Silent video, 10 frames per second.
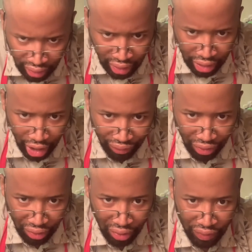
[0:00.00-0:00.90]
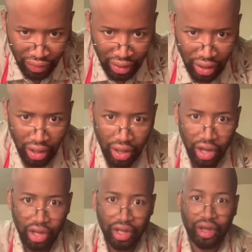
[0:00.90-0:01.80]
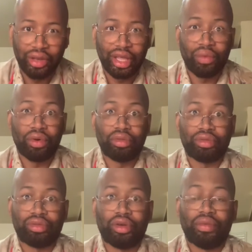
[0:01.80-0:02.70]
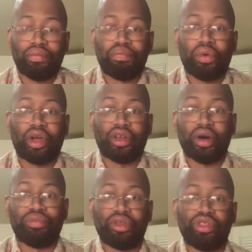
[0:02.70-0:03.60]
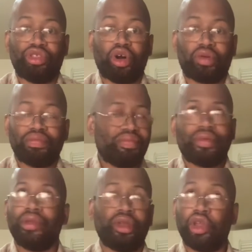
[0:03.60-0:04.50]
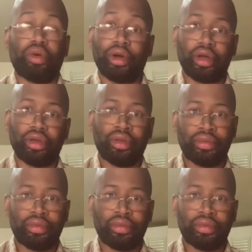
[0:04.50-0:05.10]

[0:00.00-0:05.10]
Never. Again, that was the point of the joke. Never mind.